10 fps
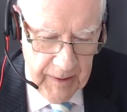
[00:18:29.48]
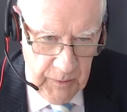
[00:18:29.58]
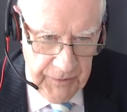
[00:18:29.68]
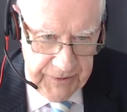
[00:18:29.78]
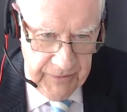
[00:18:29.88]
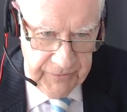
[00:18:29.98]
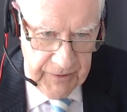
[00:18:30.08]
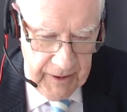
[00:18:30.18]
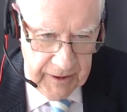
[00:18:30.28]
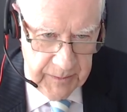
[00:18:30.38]
with
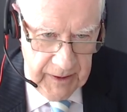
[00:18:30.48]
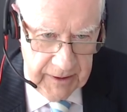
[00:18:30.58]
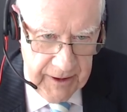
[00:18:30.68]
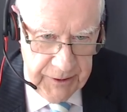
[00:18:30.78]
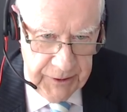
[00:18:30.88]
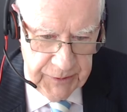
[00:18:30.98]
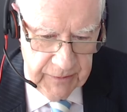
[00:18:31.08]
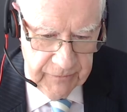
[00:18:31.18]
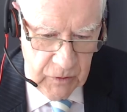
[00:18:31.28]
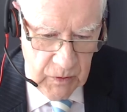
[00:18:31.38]
different expectations,
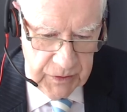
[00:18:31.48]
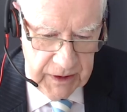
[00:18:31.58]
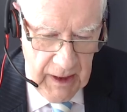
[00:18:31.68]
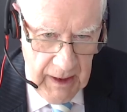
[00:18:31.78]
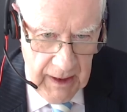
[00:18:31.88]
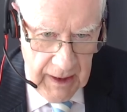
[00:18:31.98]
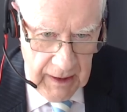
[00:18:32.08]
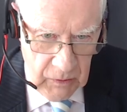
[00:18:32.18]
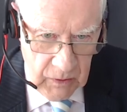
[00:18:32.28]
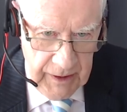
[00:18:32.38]
of course,
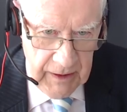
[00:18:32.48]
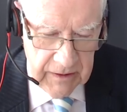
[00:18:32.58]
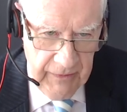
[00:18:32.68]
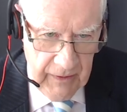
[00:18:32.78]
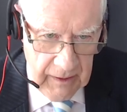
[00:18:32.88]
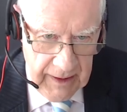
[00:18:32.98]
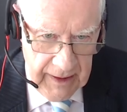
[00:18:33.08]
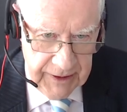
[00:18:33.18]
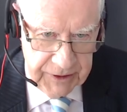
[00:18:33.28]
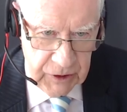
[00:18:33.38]
are looking to the
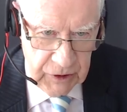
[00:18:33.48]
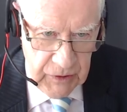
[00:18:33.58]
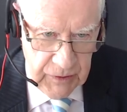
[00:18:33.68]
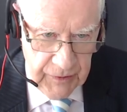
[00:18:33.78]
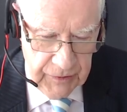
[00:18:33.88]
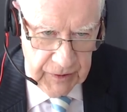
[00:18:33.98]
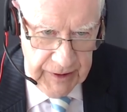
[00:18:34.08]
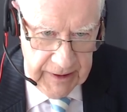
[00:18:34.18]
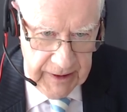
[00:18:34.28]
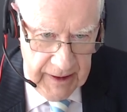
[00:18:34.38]
last 2 to
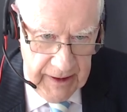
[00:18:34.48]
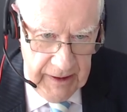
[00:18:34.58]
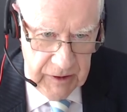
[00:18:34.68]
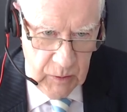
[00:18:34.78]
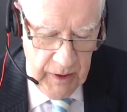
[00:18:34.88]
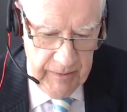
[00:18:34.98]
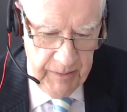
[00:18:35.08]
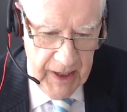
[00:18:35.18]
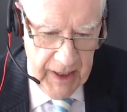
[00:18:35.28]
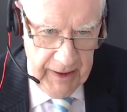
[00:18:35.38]
3 days when,
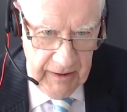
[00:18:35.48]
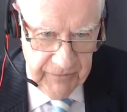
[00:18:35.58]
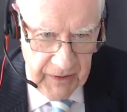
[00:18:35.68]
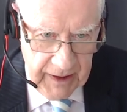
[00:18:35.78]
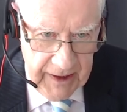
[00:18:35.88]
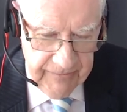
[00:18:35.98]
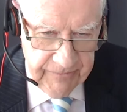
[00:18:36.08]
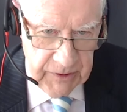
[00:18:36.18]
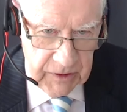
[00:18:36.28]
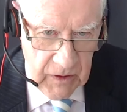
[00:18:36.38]
if the
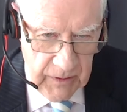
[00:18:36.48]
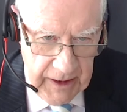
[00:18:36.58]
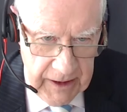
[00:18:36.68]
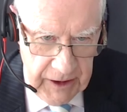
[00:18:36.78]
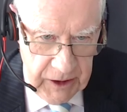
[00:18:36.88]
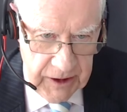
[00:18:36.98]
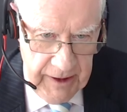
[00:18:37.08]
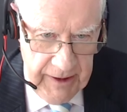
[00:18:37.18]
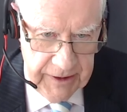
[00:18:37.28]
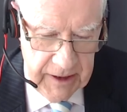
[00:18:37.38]
government's got any
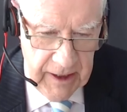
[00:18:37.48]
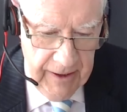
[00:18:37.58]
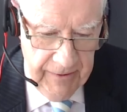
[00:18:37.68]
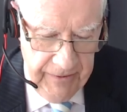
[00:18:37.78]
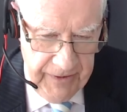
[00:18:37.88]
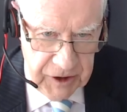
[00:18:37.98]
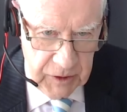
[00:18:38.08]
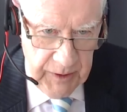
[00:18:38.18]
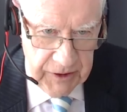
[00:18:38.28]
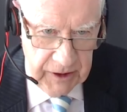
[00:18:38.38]
chance,
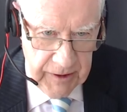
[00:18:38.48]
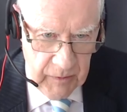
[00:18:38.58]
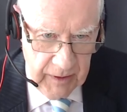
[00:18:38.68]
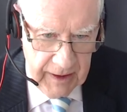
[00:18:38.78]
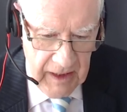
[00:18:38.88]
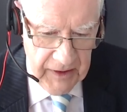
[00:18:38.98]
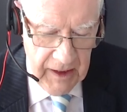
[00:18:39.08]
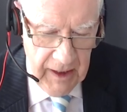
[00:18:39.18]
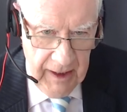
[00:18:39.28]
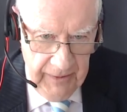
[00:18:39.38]
that's when it's going to recover.
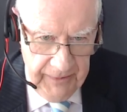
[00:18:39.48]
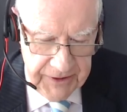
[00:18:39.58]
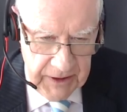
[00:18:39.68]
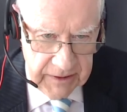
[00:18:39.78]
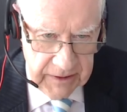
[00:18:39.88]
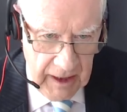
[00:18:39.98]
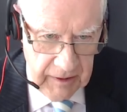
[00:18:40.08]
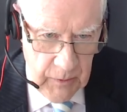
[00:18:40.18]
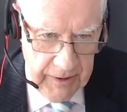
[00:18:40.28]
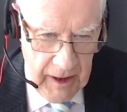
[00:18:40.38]
And that's
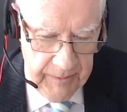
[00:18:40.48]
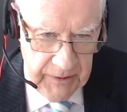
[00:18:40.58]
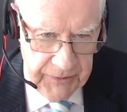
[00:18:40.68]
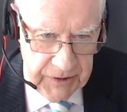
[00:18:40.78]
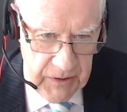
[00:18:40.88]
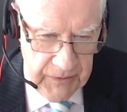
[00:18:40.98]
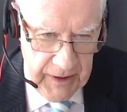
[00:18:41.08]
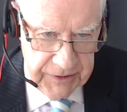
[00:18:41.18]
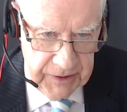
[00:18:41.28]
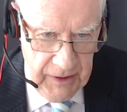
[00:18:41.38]
exactly what happened at the
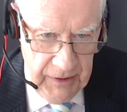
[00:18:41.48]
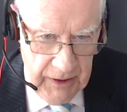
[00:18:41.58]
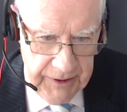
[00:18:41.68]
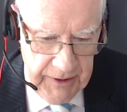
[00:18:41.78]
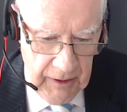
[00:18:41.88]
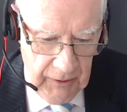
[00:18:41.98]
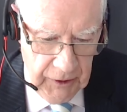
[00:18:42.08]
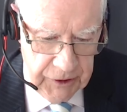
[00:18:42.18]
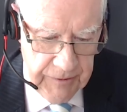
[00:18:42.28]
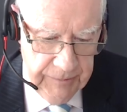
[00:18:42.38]
2019
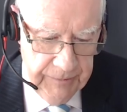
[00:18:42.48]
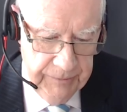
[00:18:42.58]
election.